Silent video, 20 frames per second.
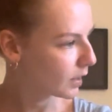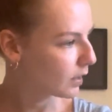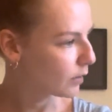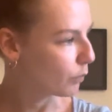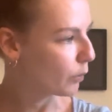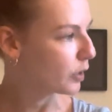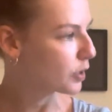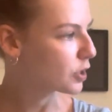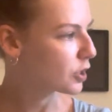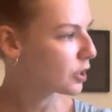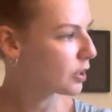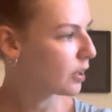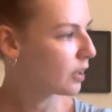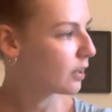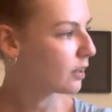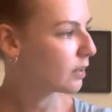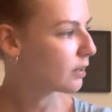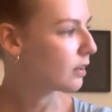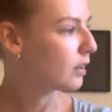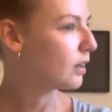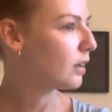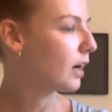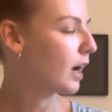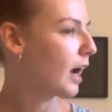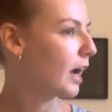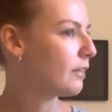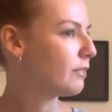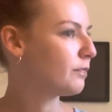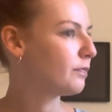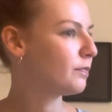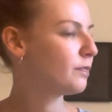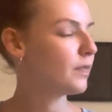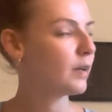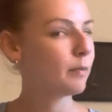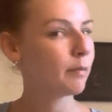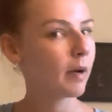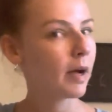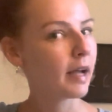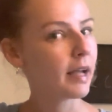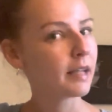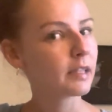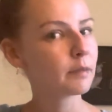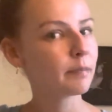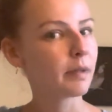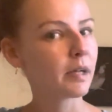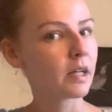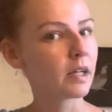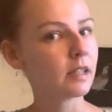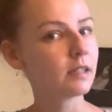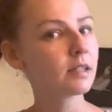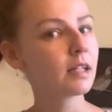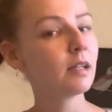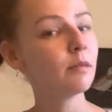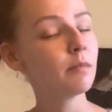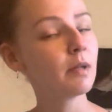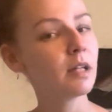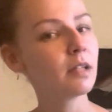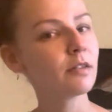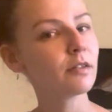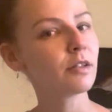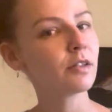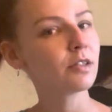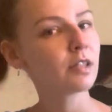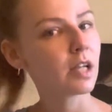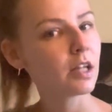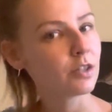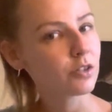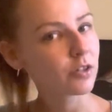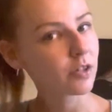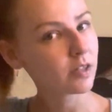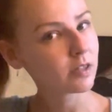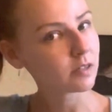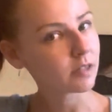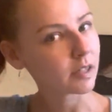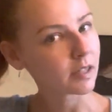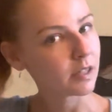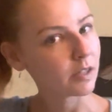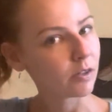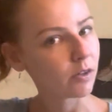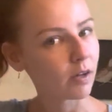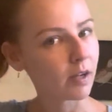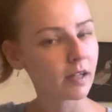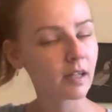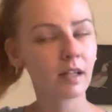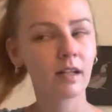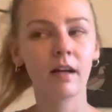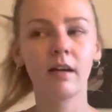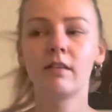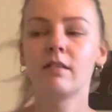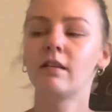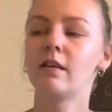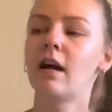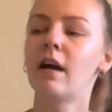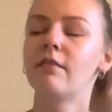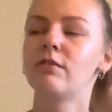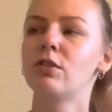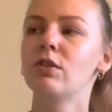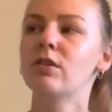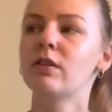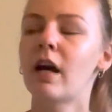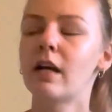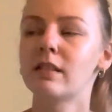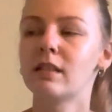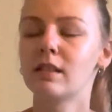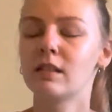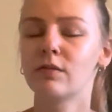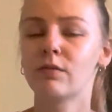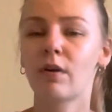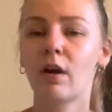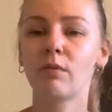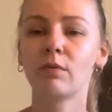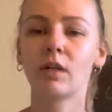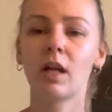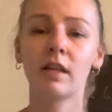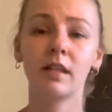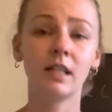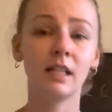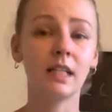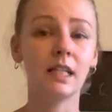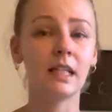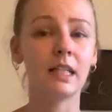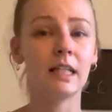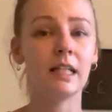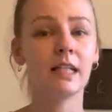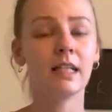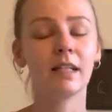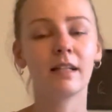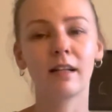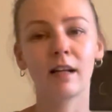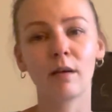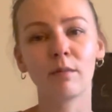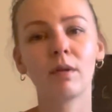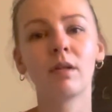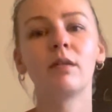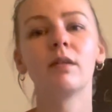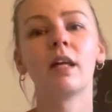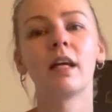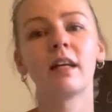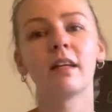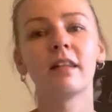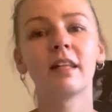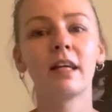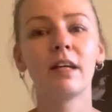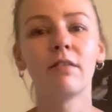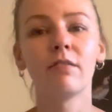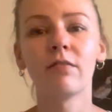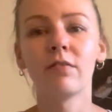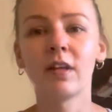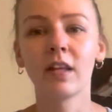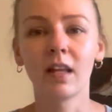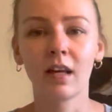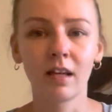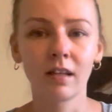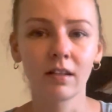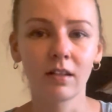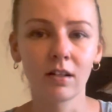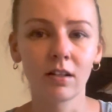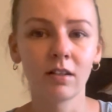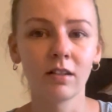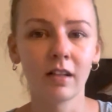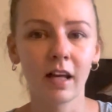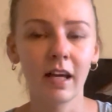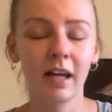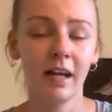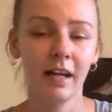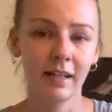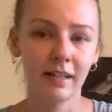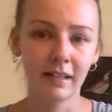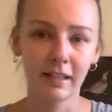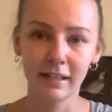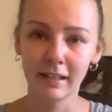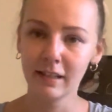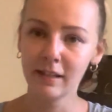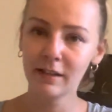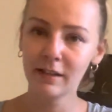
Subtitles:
which in my experience, can be a little dangerous. Like, you know, I can have 2 glasses of wine with nothing to eat, and I might like leave feeling a little lightheaded,